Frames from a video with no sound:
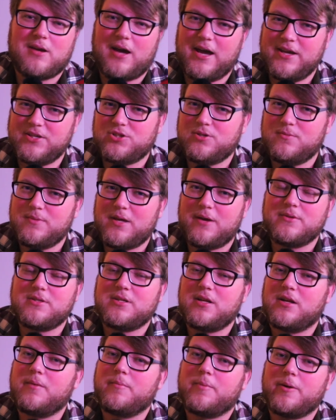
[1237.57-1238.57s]
I assume that
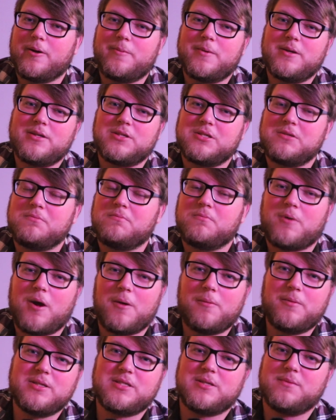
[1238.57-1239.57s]
was done on purpose,
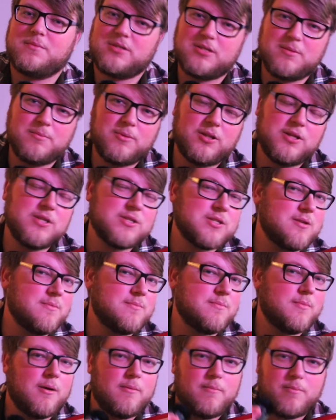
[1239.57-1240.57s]
probably some
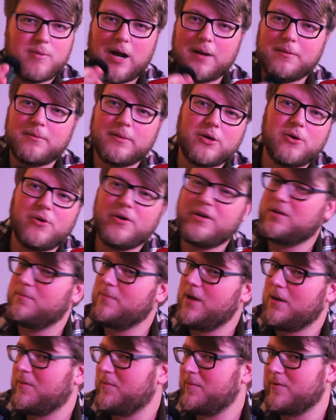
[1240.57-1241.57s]
symbolism, probably going
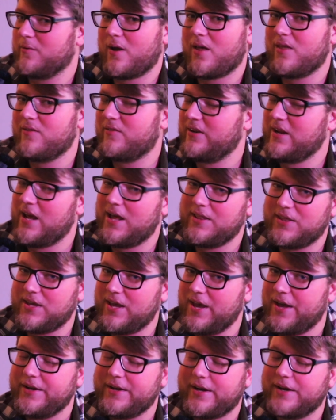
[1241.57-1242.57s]
to maybe be relevant at
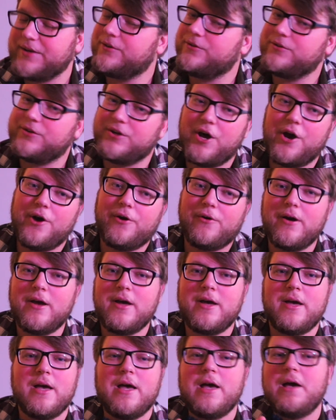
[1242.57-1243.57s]
the end, I don't know.
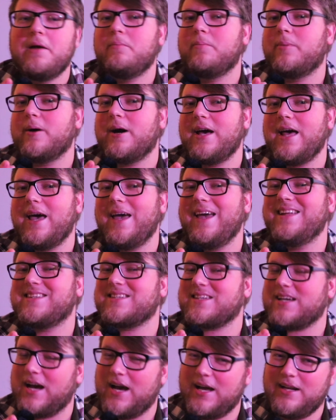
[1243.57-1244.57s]
But
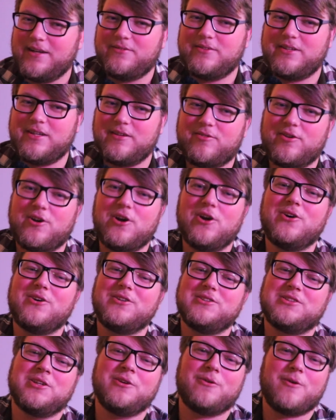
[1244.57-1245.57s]
it's kind of
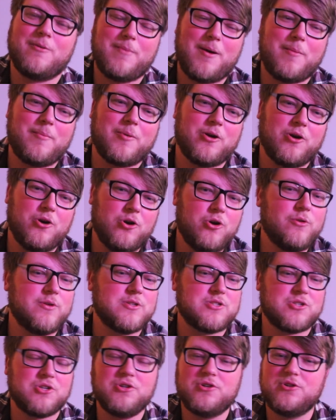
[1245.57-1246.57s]
difficult to remember who
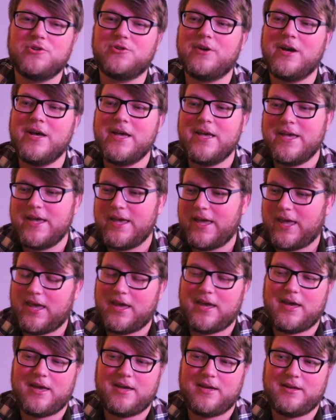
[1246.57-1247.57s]
is who
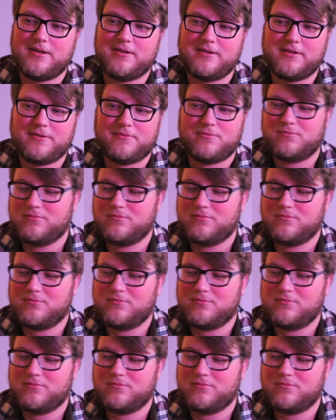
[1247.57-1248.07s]
and